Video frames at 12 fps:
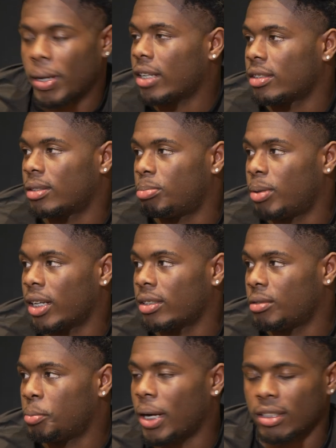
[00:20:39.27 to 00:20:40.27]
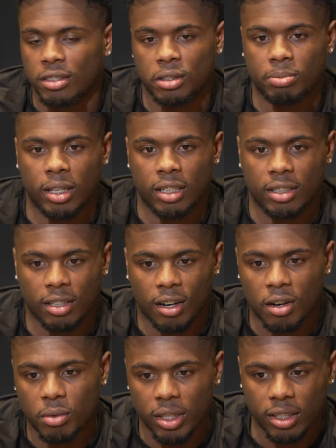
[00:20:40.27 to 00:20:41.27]
practice this play
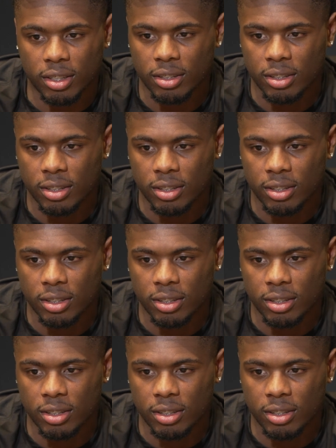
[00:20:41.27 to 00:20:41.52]
all week.